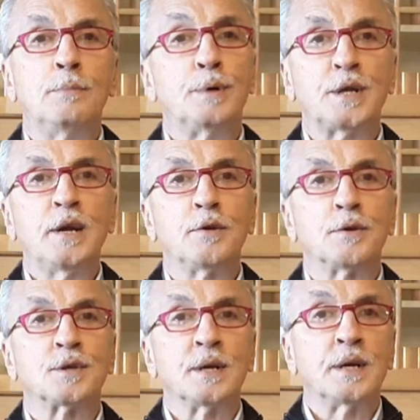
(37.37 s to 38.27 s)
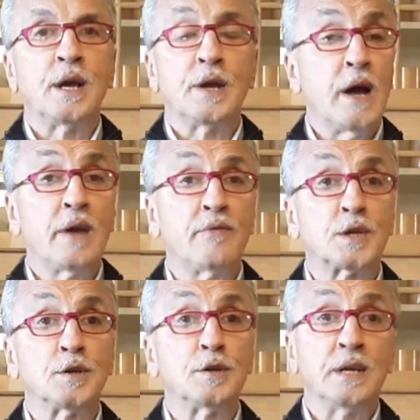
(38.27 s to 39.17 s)
Potatoes get
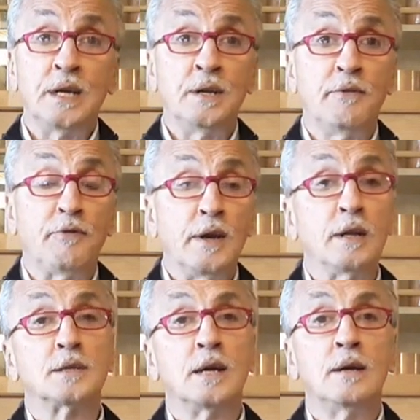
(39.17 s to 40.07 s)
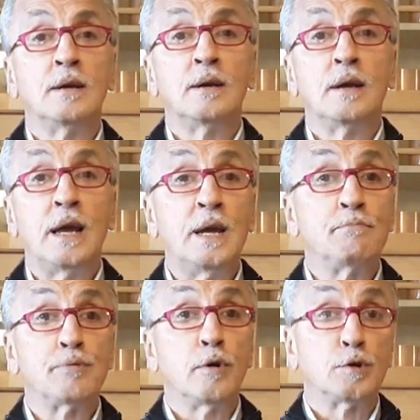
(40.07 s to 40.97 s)
harvested in the fields
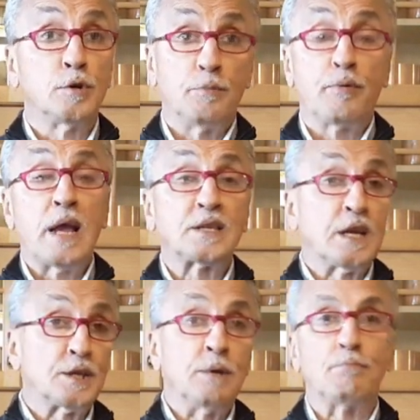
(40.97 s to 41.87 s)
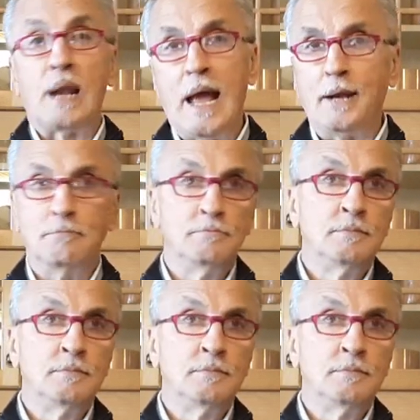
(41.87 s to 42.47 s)
and brought to the processing plant.